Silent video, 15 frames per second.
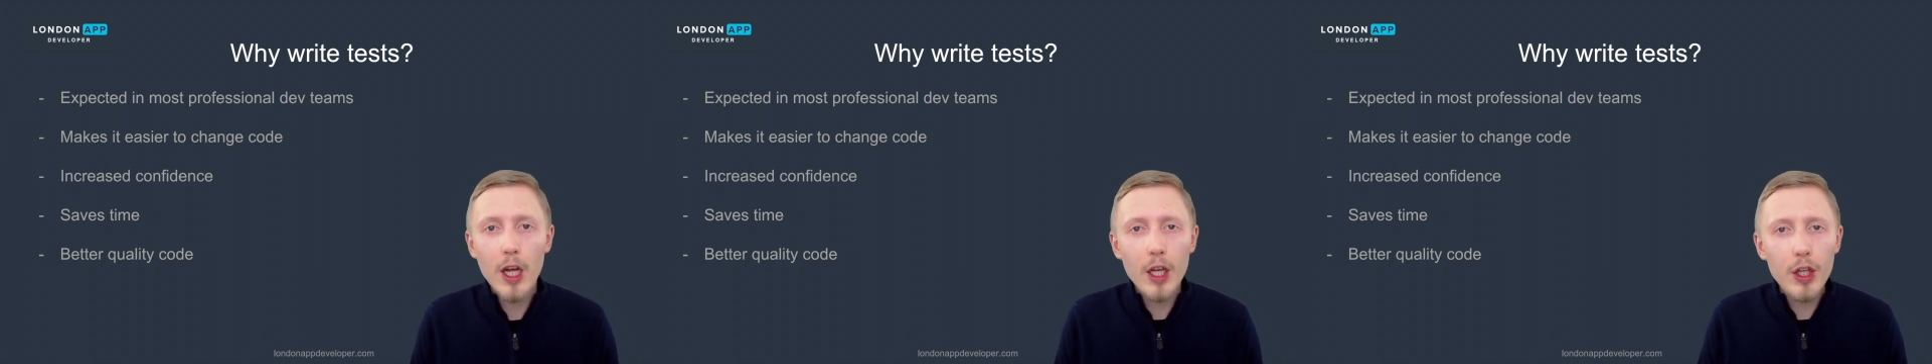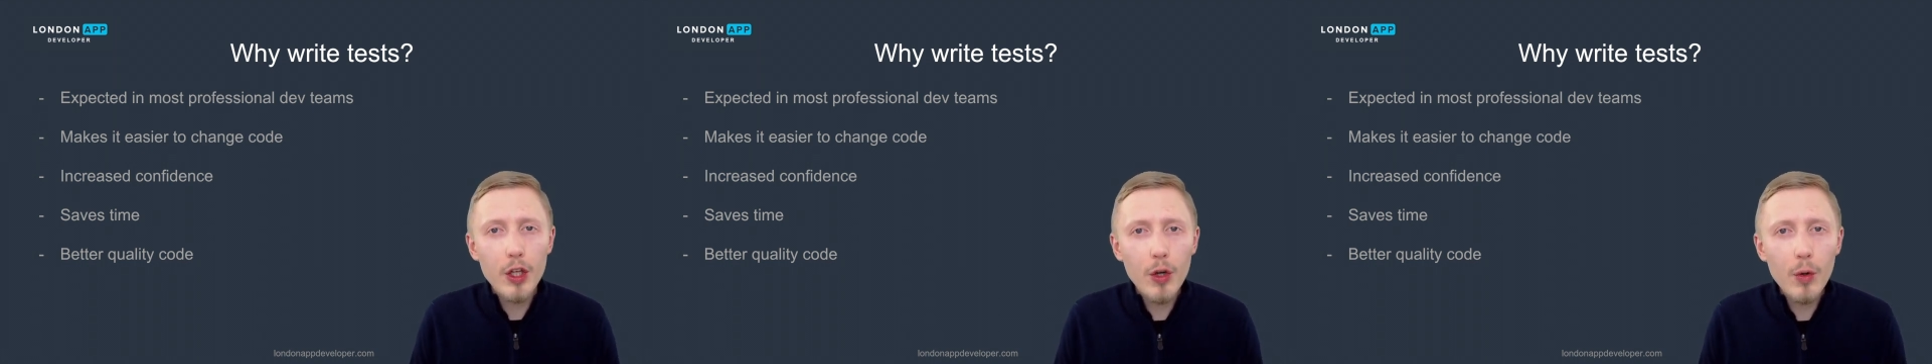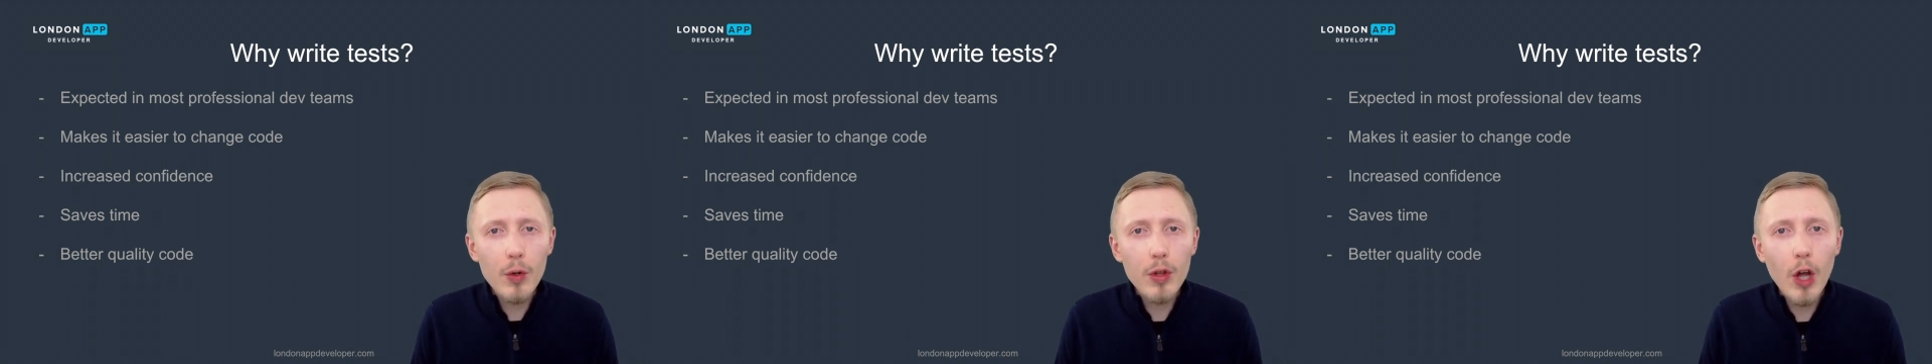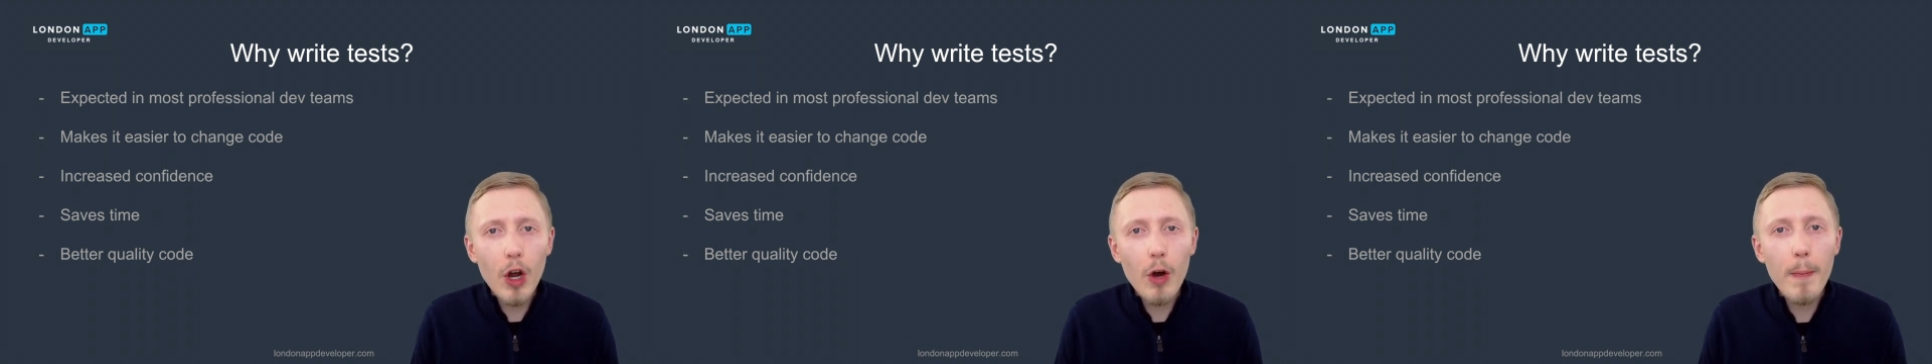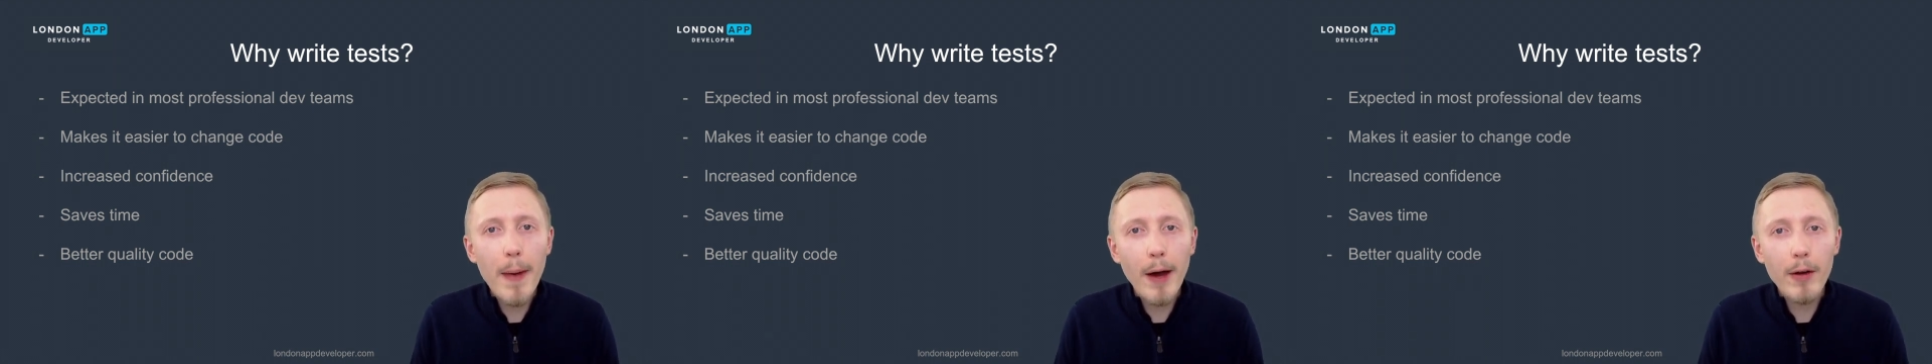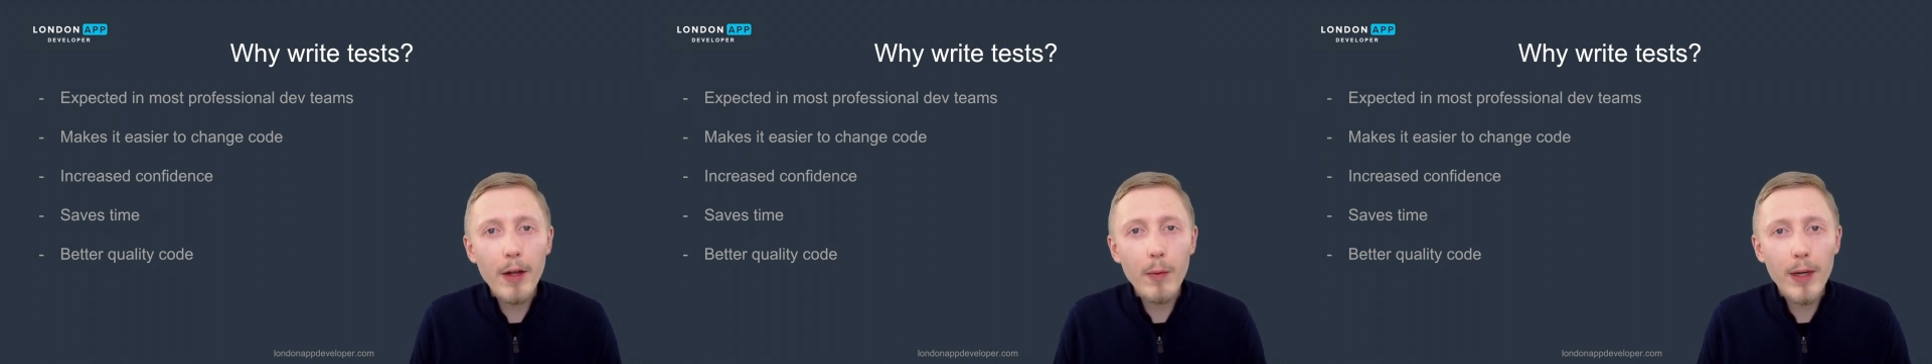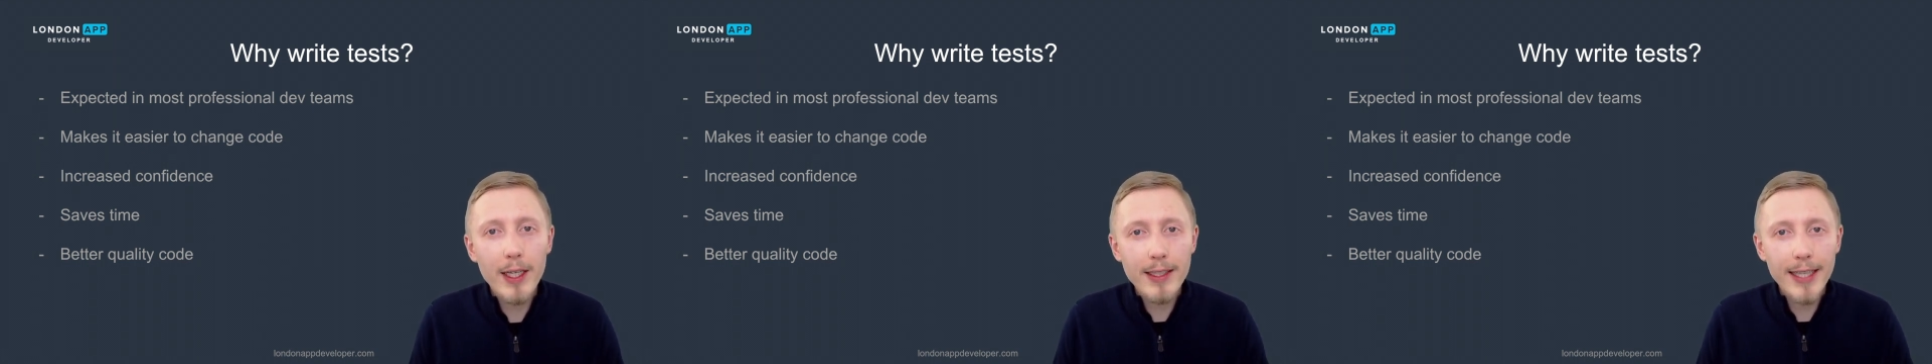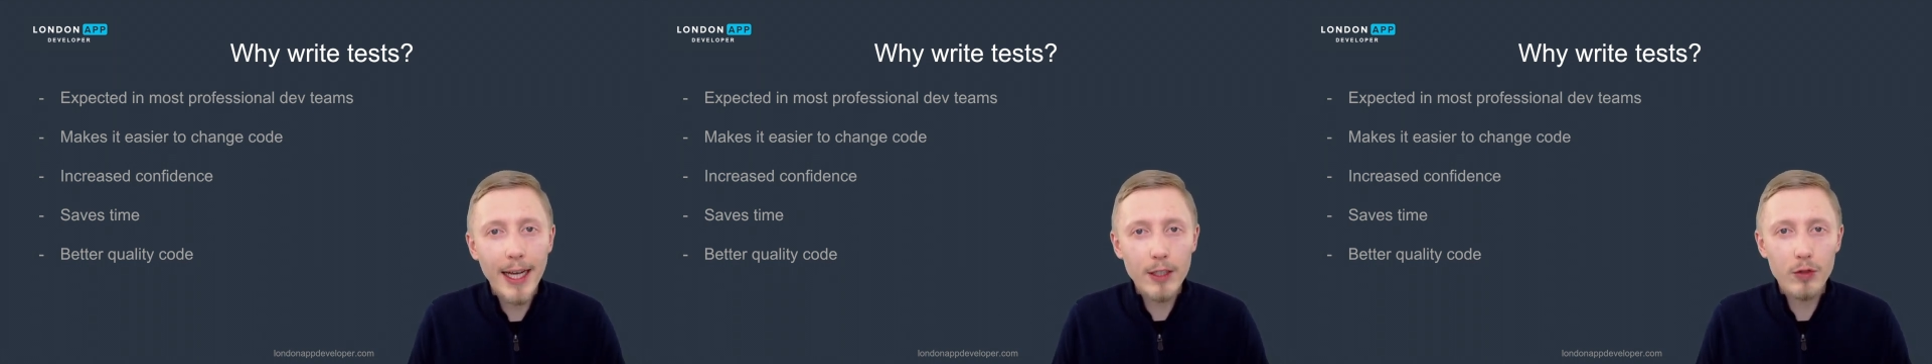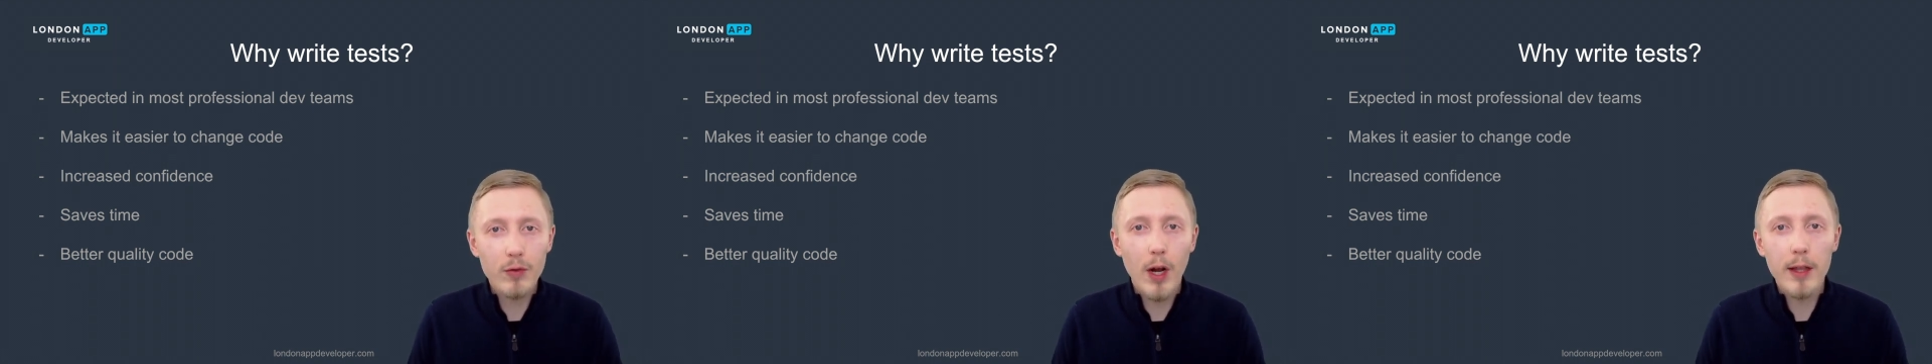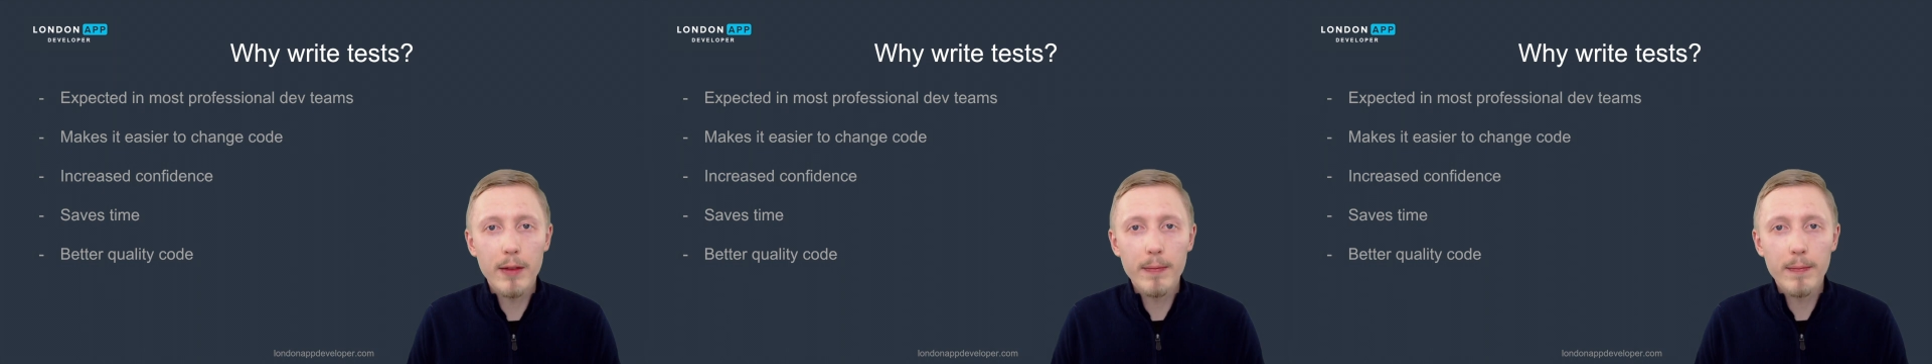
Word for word: you'll know about it when the tests run.